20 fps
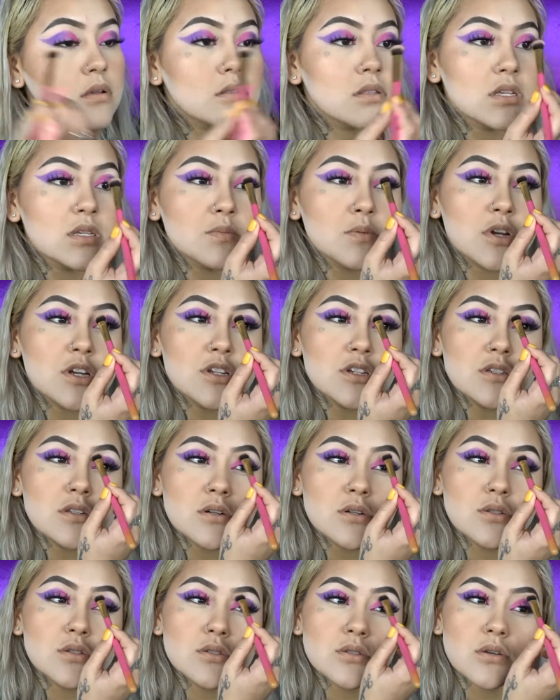These brushes
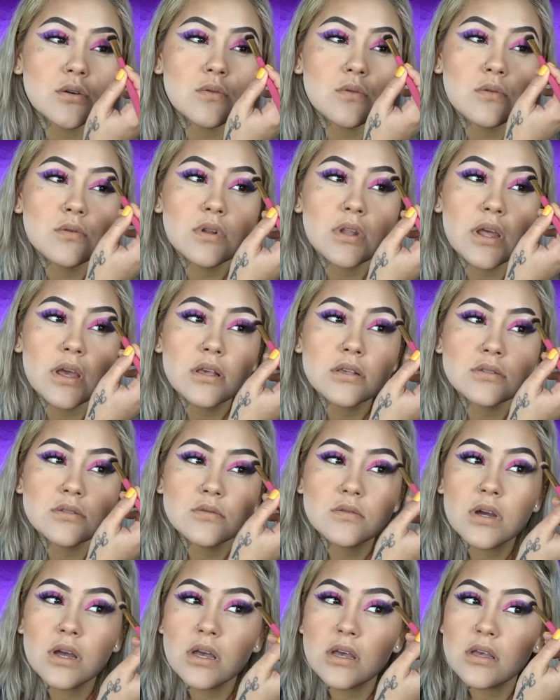are so nice,
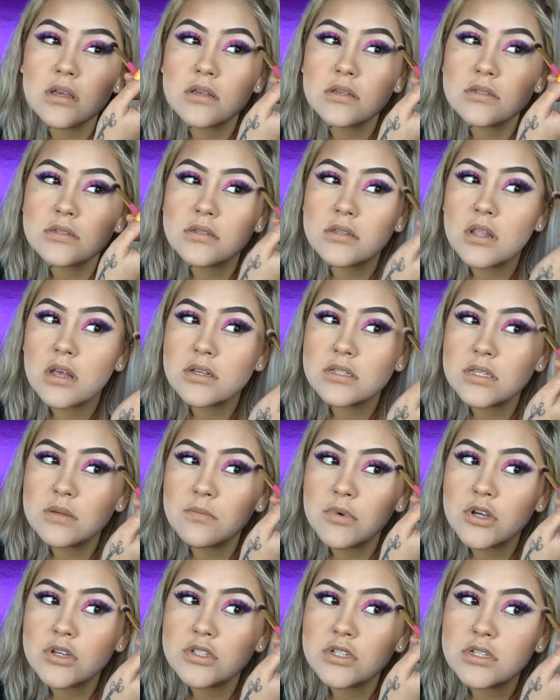you guys.
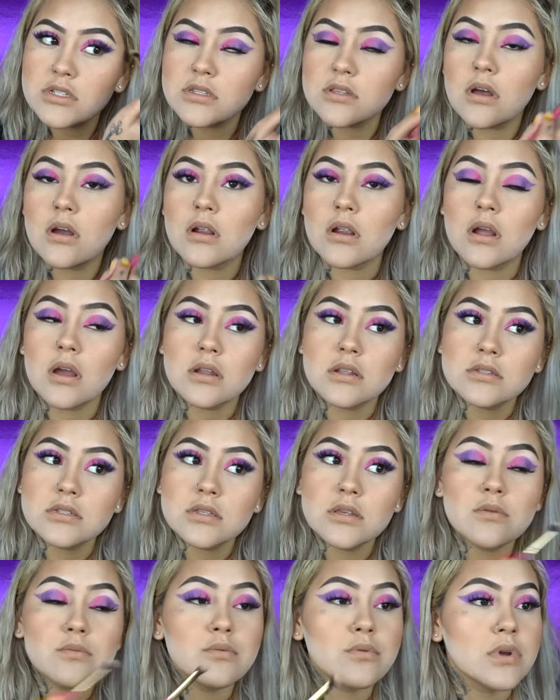Luxie brushes are
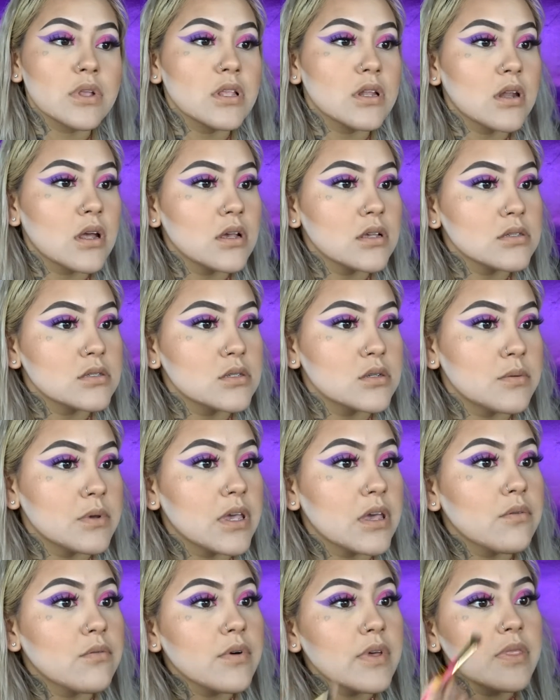honestly really nice to
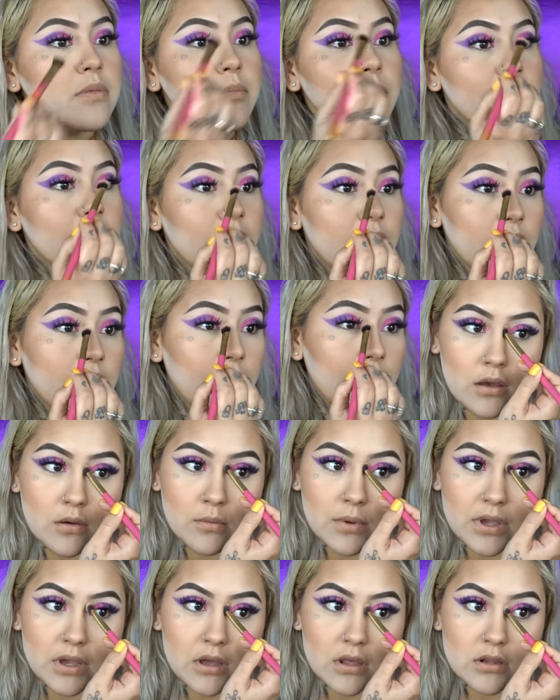begin with, but oh
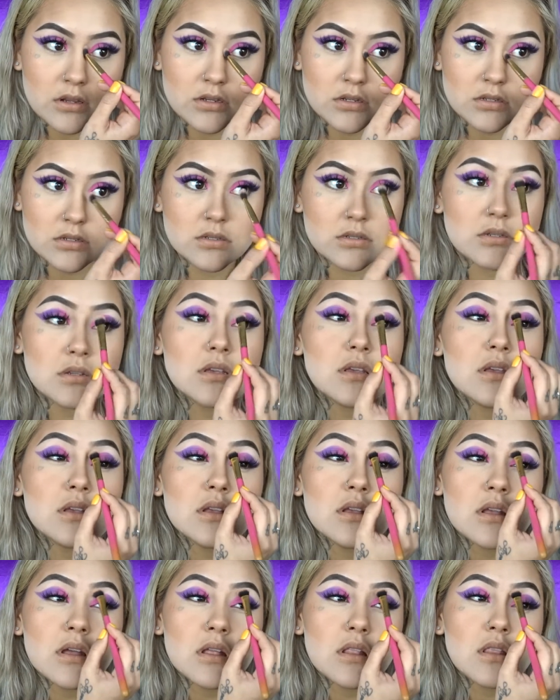my god,
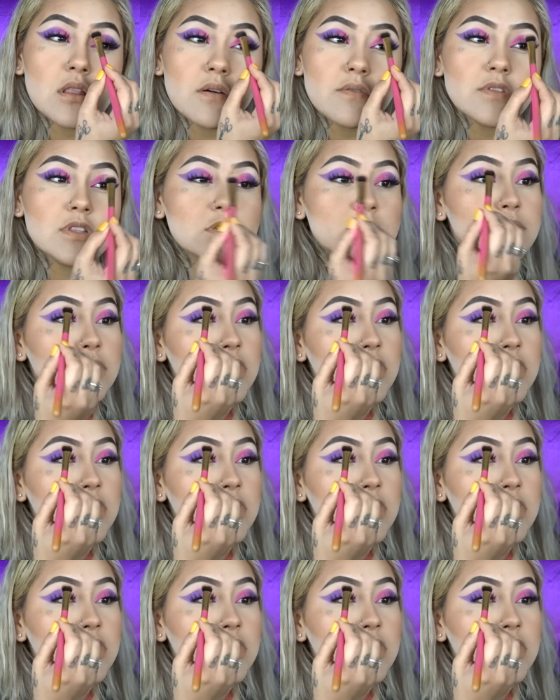I love these